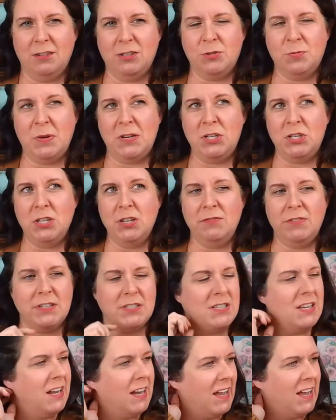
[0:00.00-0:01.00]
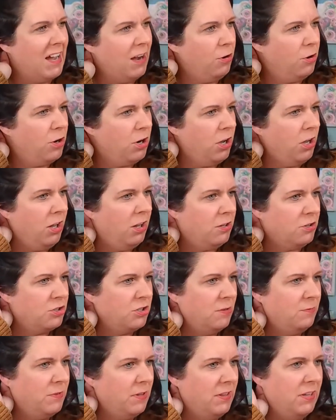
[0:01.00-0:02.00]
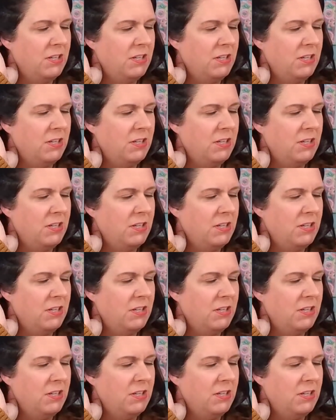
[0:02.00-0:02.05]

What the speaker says: especially if it's like alcohol or something